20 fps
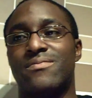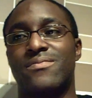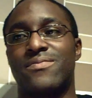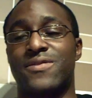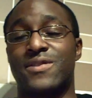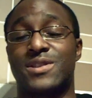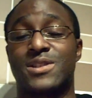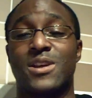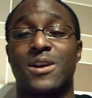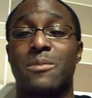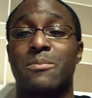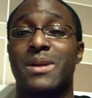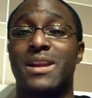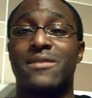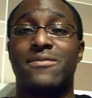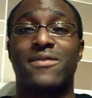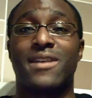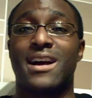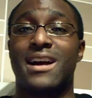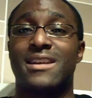For so
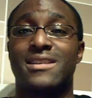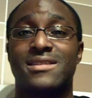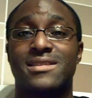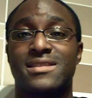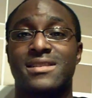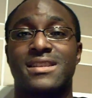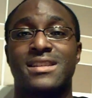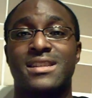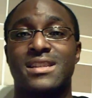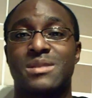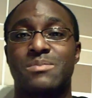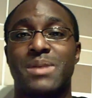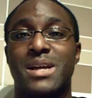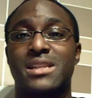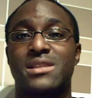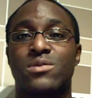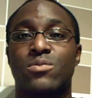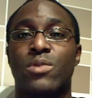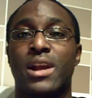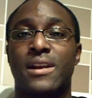many fights and
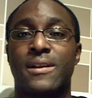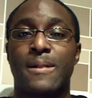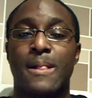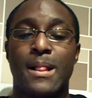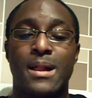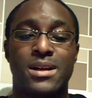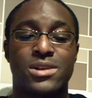expect to win.